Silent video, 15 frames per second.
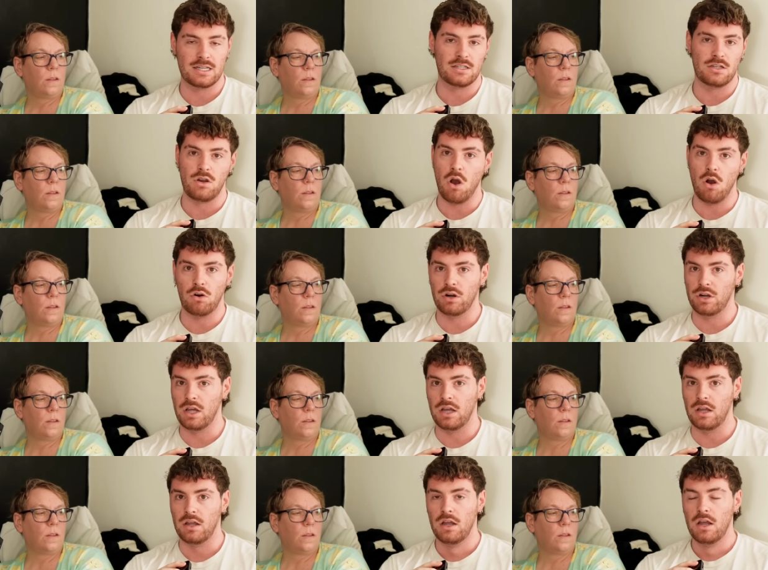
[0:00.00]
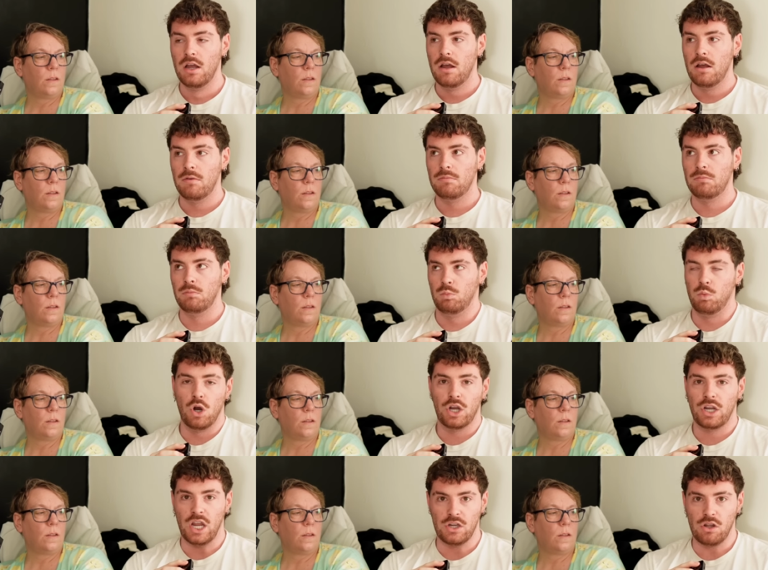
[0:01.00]
Speaker 1: is not going to
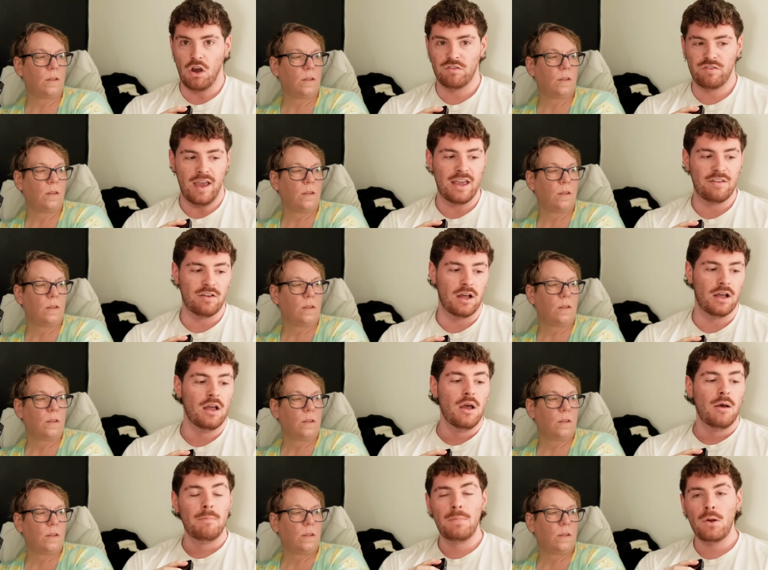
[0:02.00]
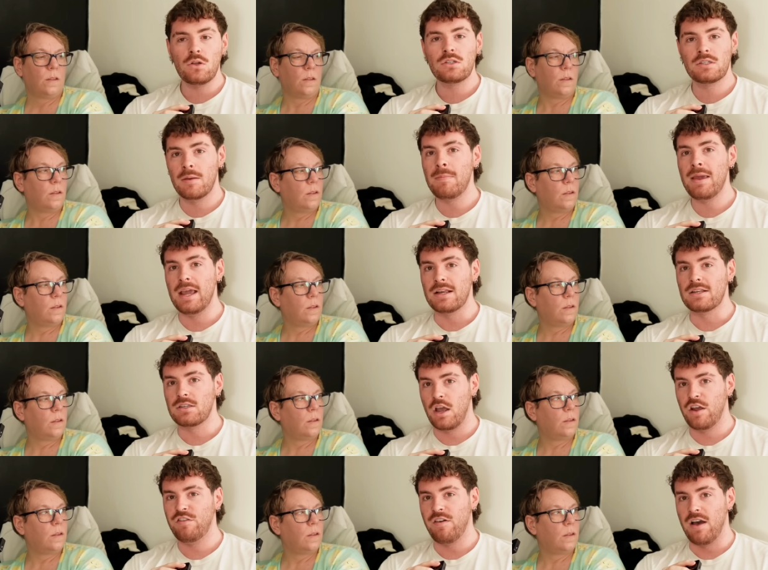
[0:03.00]
work in your favour. But to me,
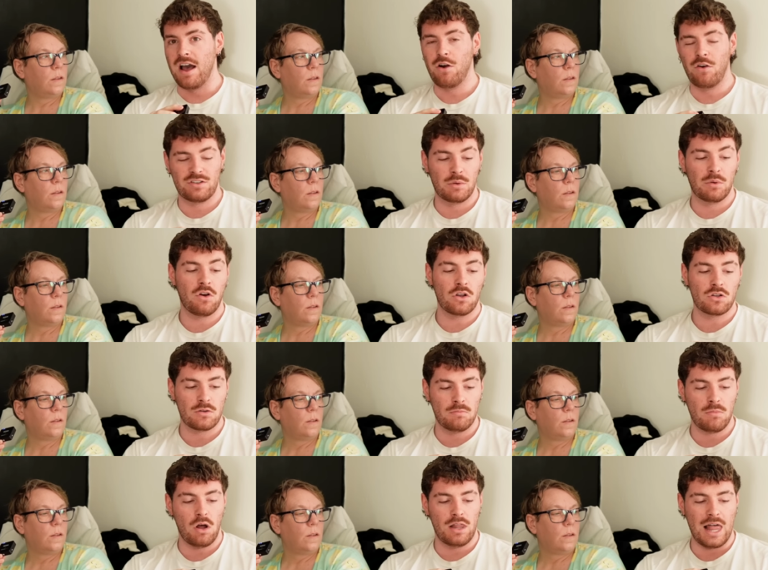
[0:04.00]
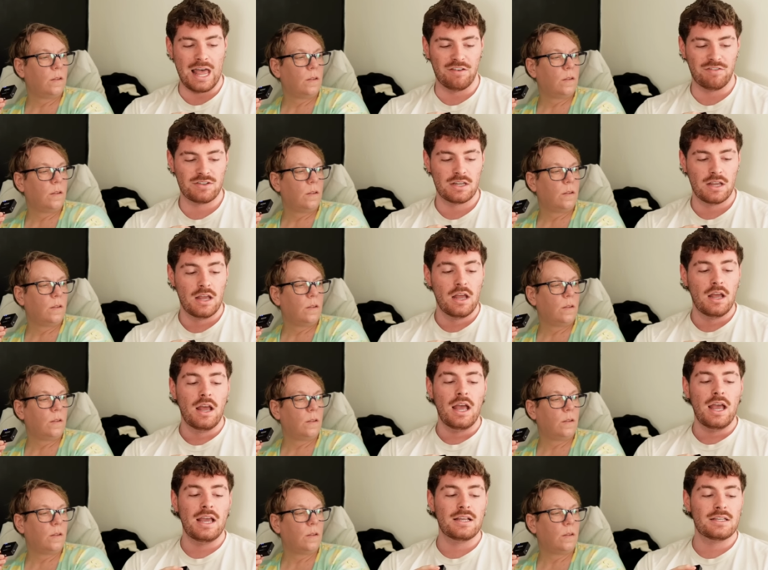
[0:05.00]
so far, obviously we've got some more left,
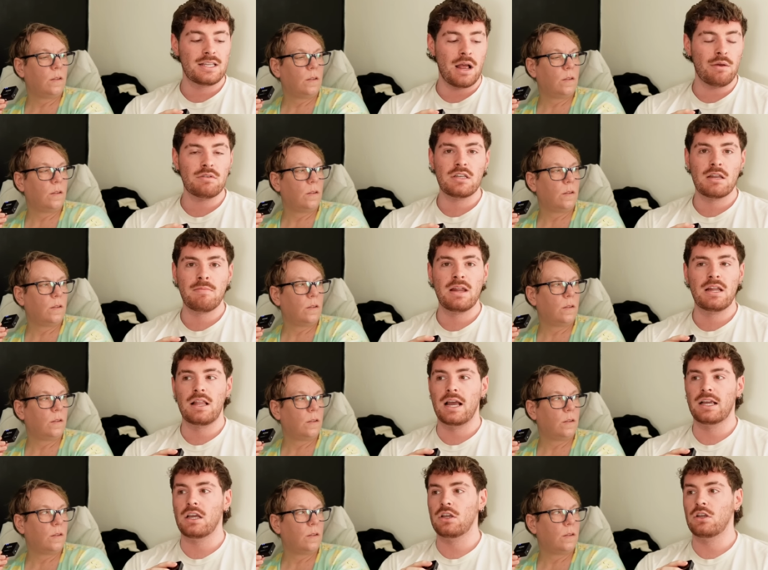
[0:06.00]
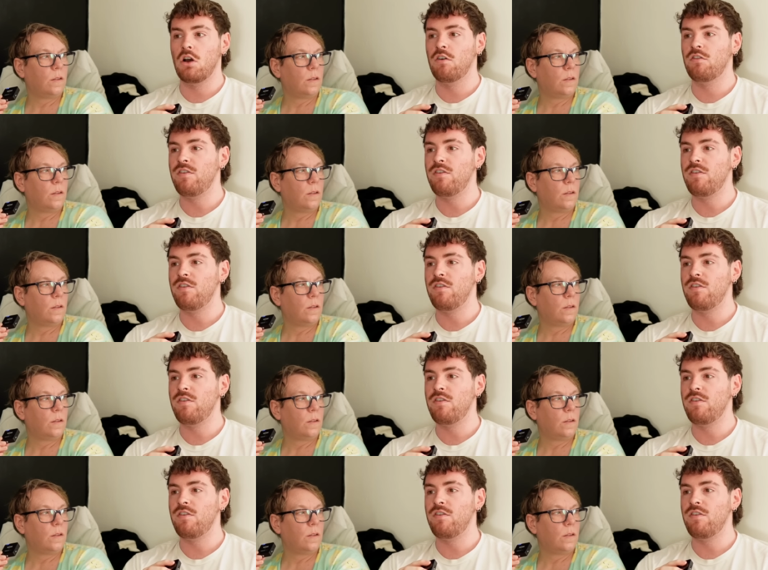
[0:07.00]
it sounds to me like you're